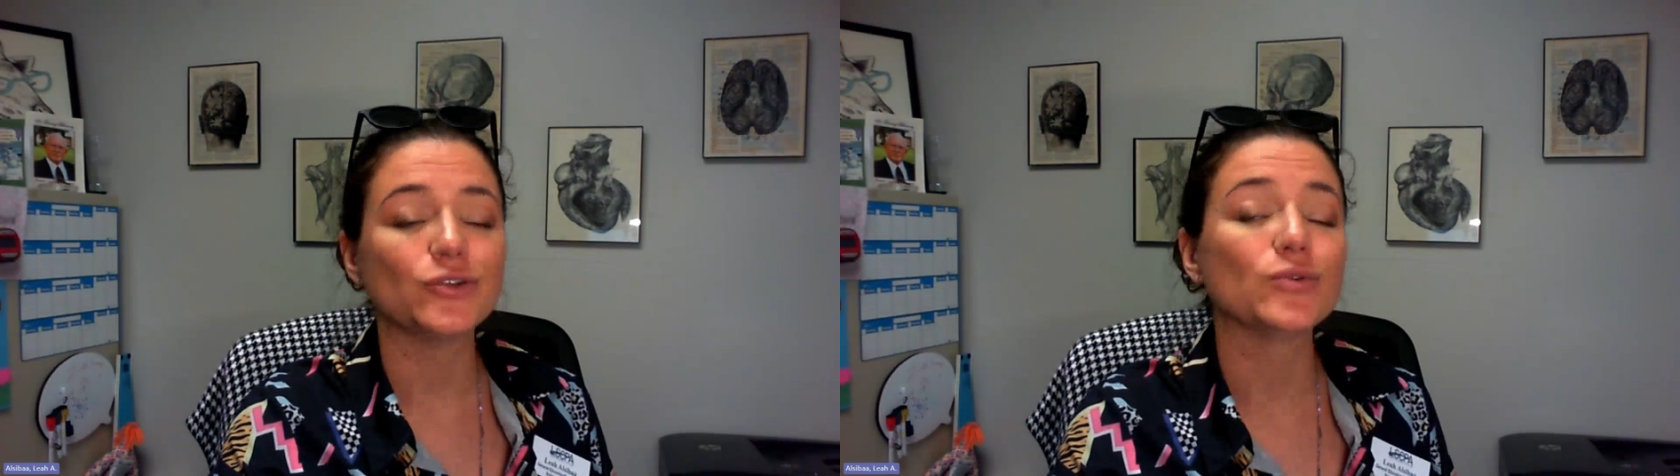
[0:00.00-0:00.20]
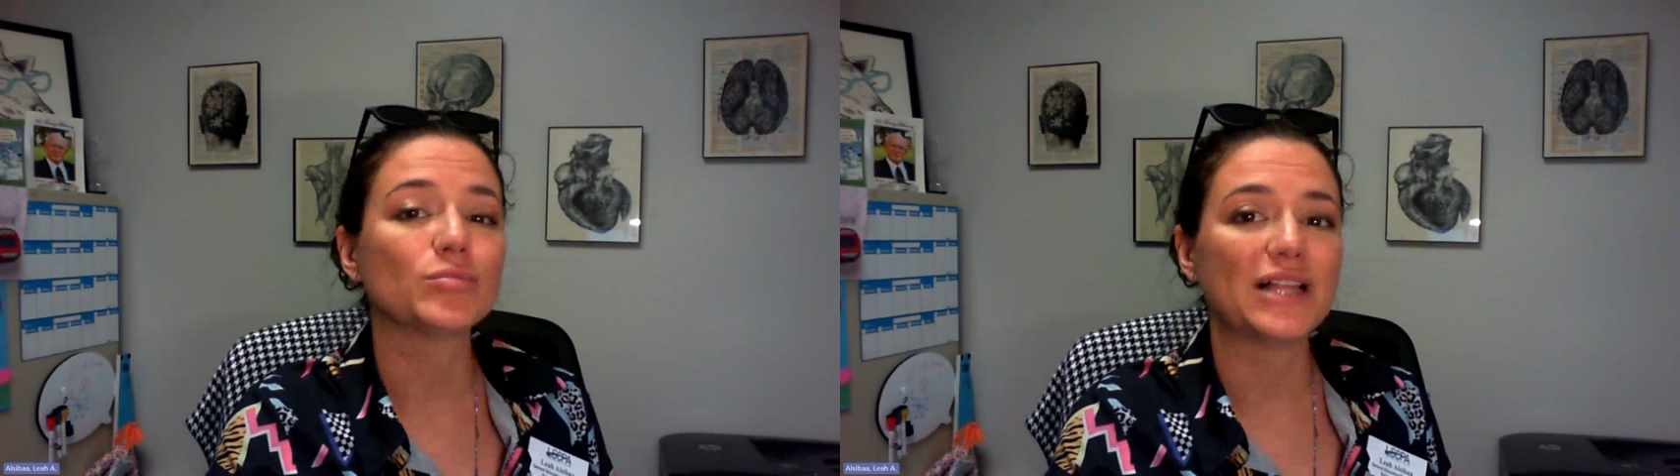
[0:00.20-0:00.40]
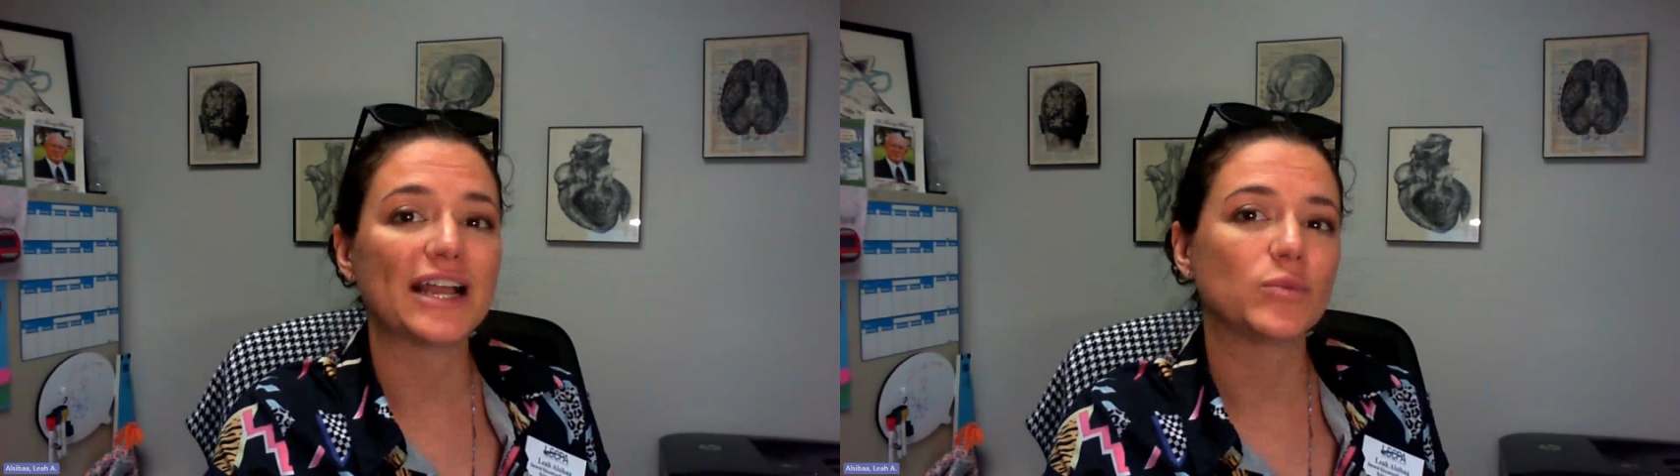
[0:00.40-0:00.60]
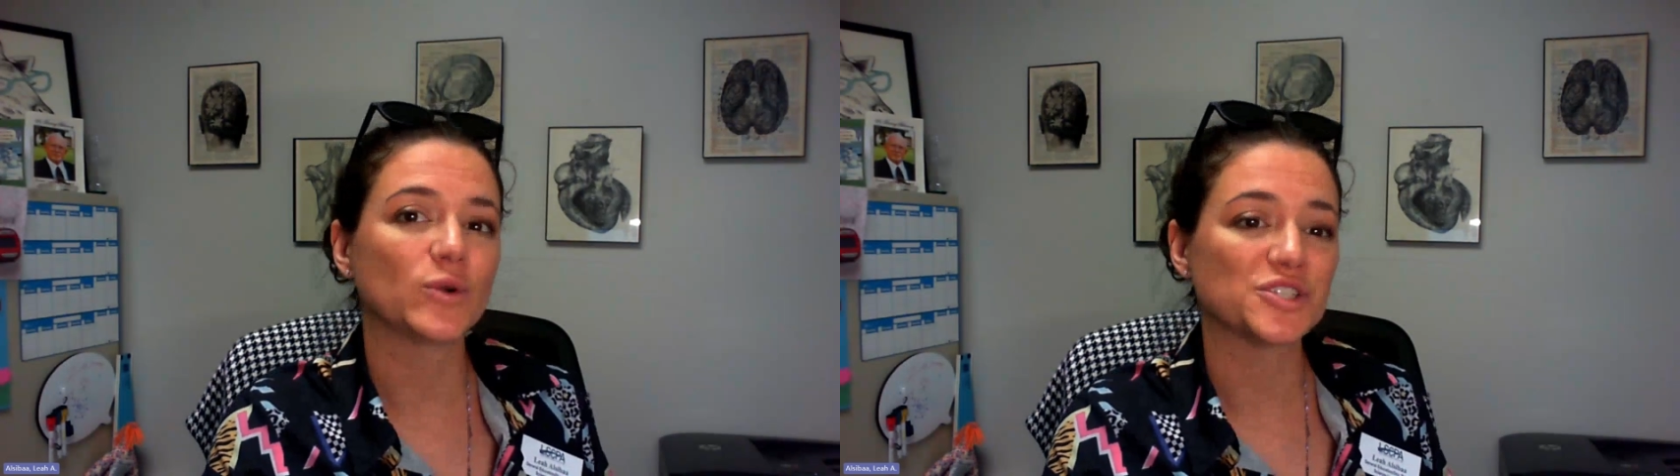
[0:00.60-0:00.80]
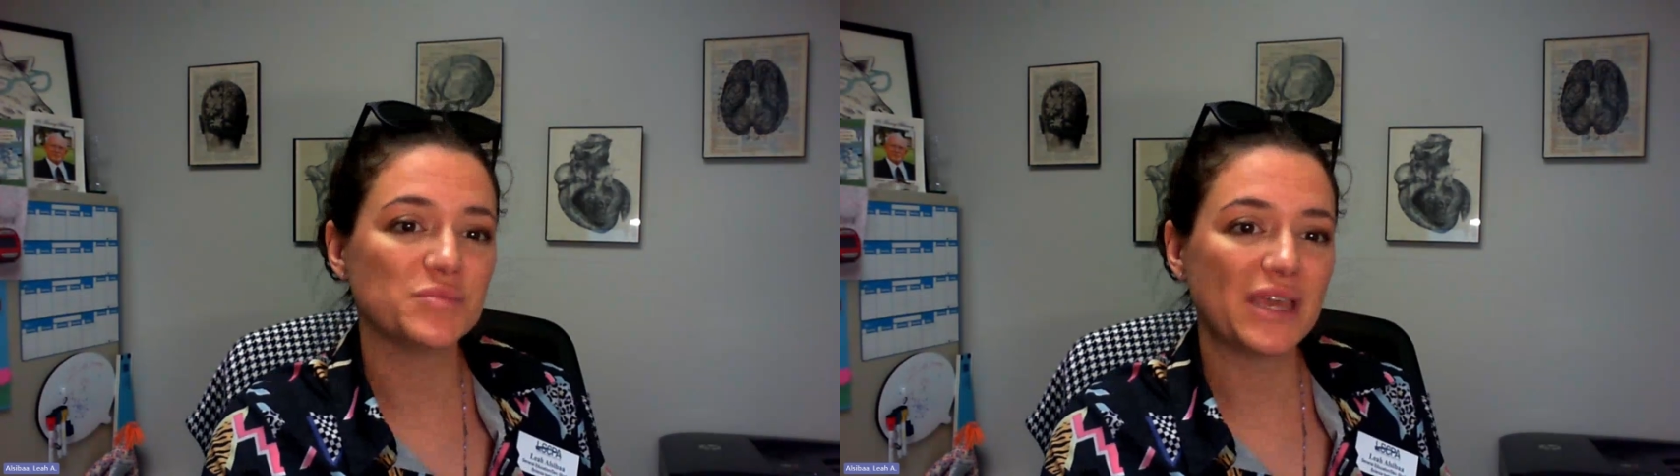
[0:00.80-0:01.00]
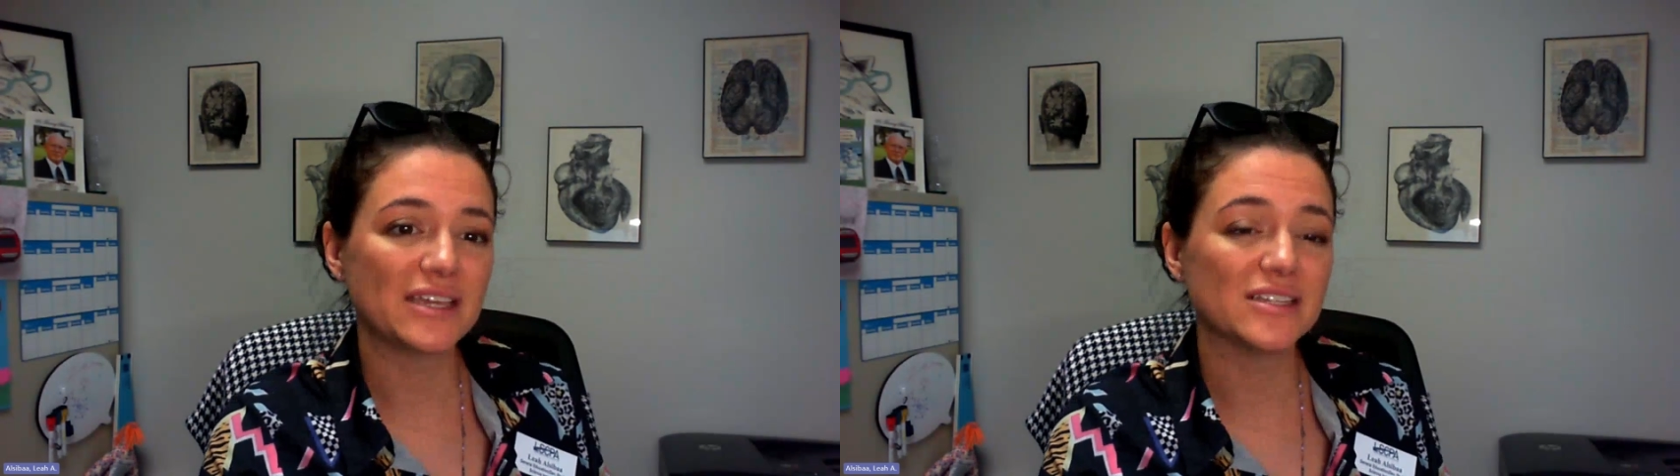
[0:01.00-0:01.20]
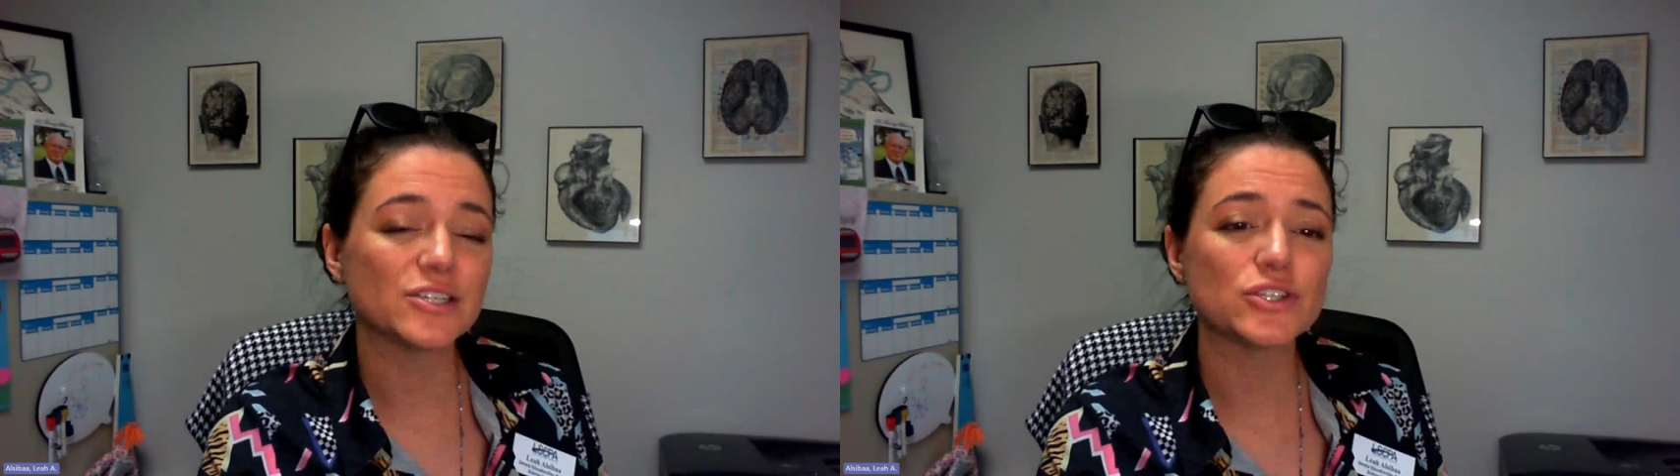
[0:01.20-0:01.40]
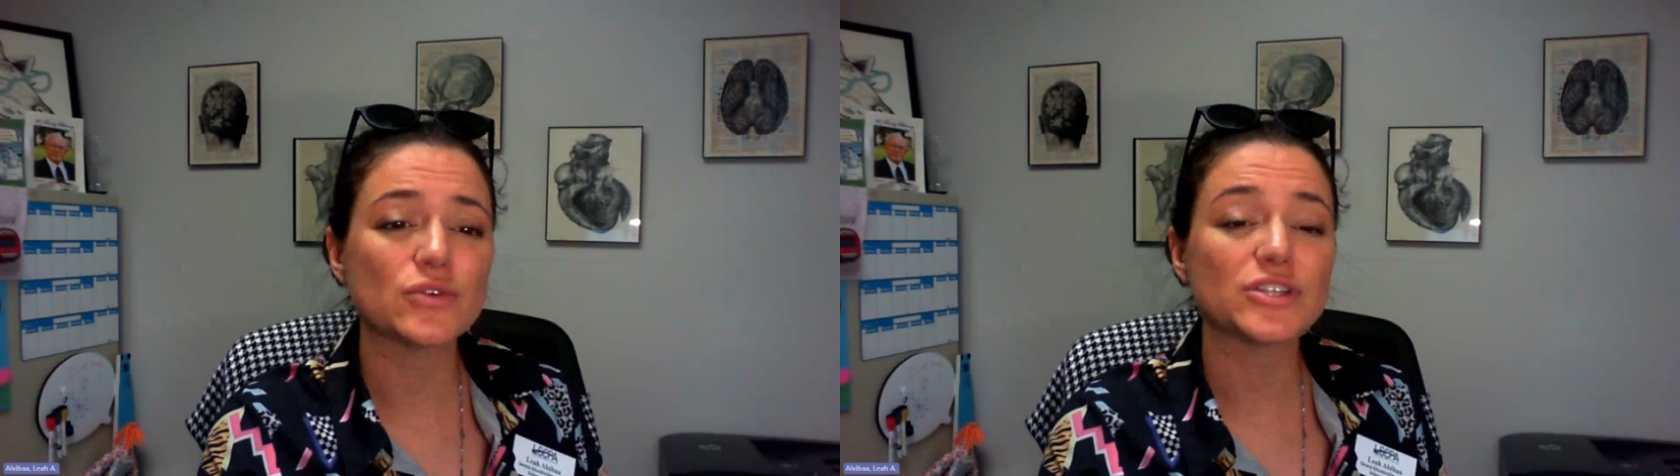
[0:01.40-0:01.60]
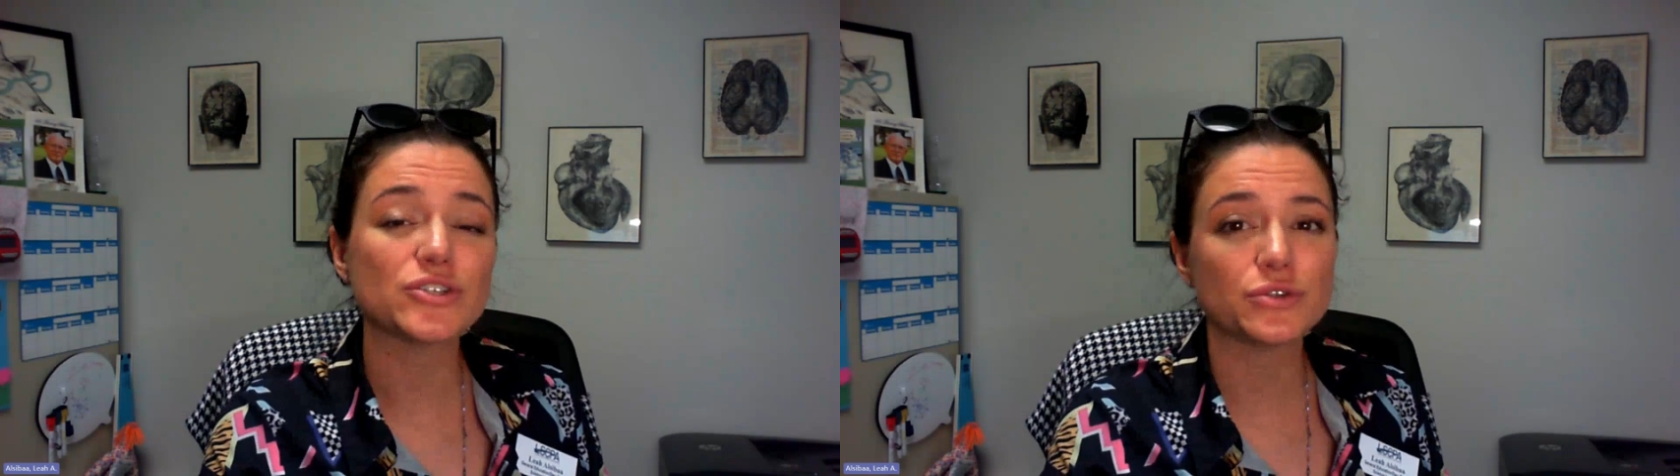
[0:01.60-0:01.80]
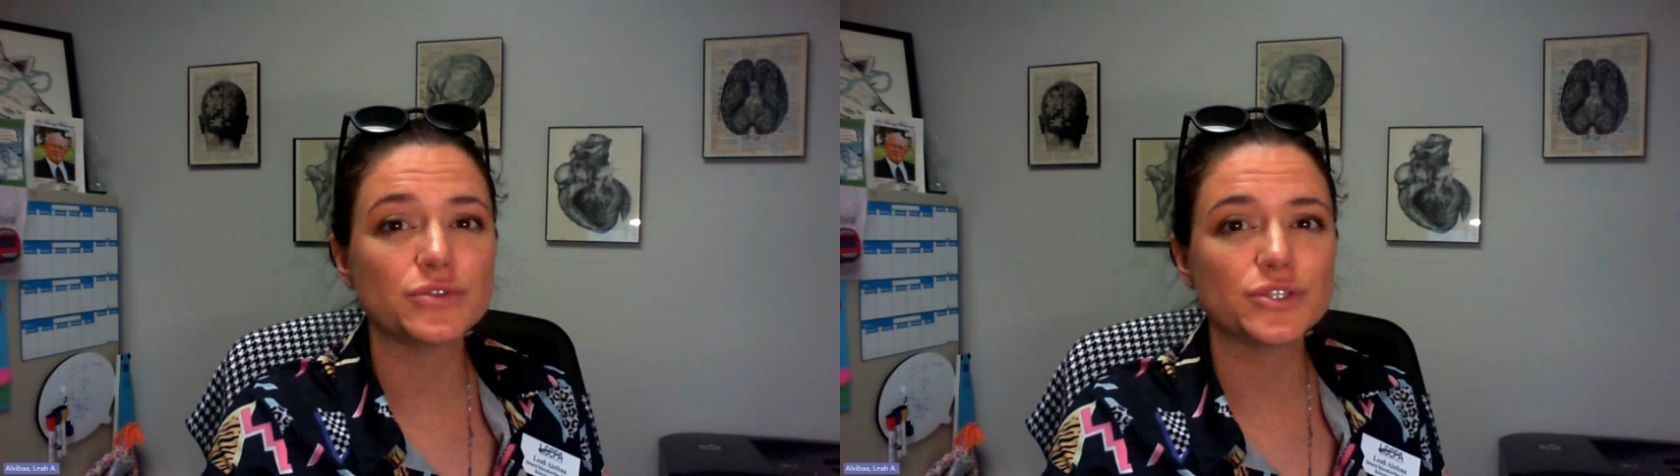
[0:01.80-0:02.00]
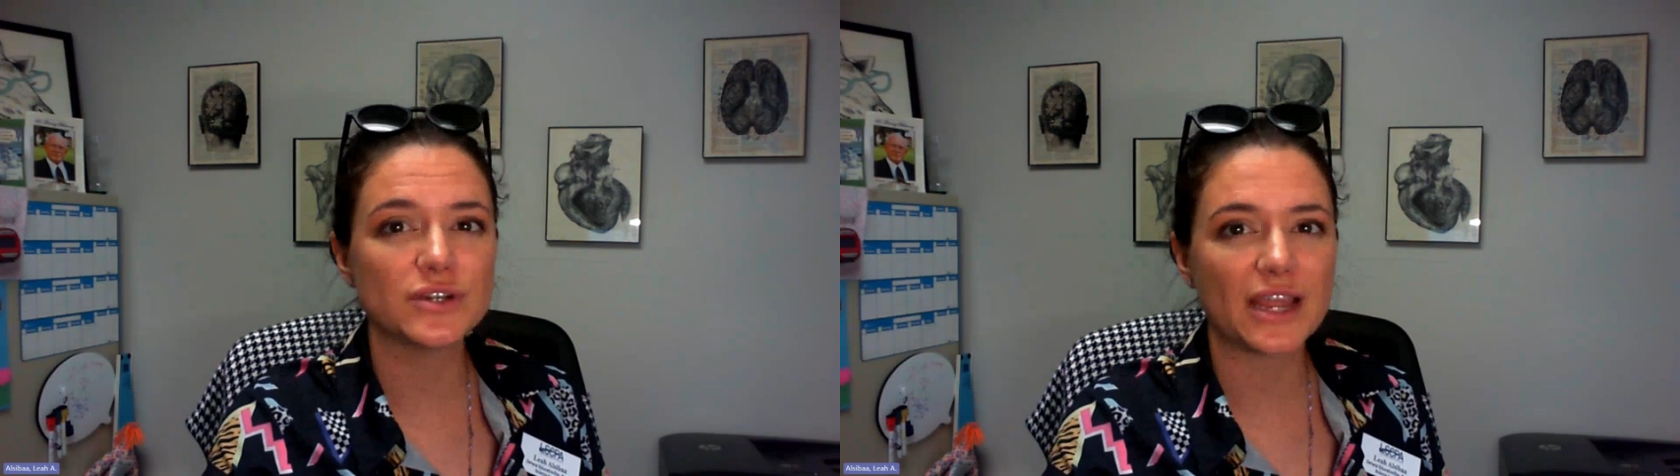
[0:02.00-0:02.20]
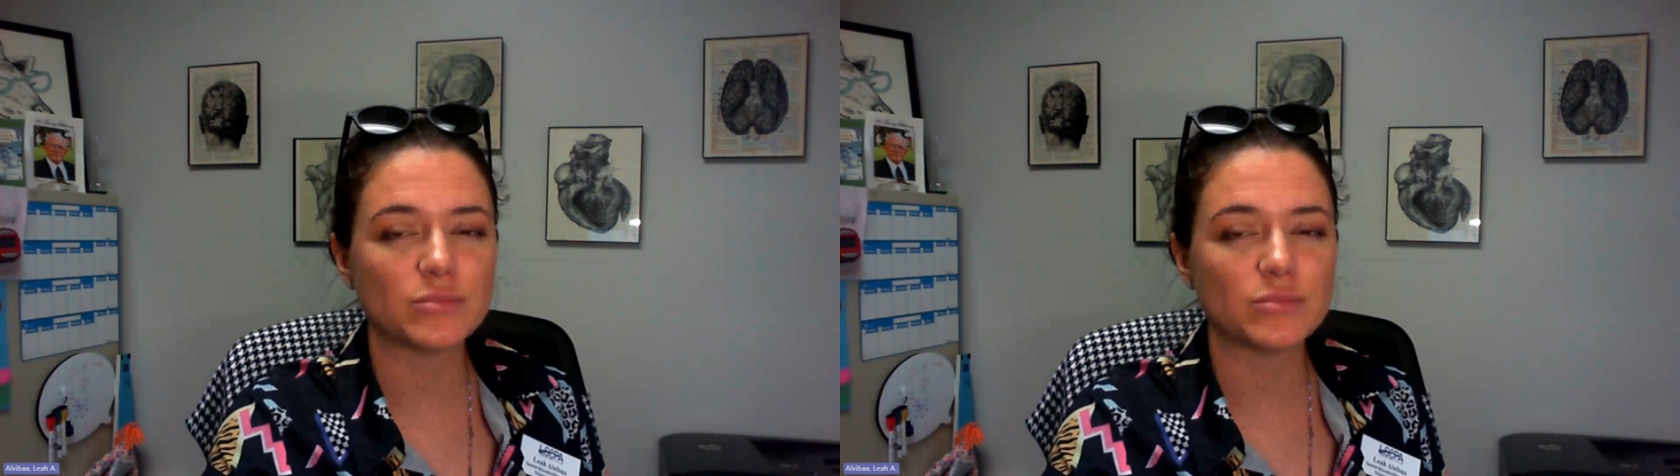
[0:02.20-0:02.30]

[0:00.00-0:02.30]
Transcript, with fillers: your Blackboard space so that students are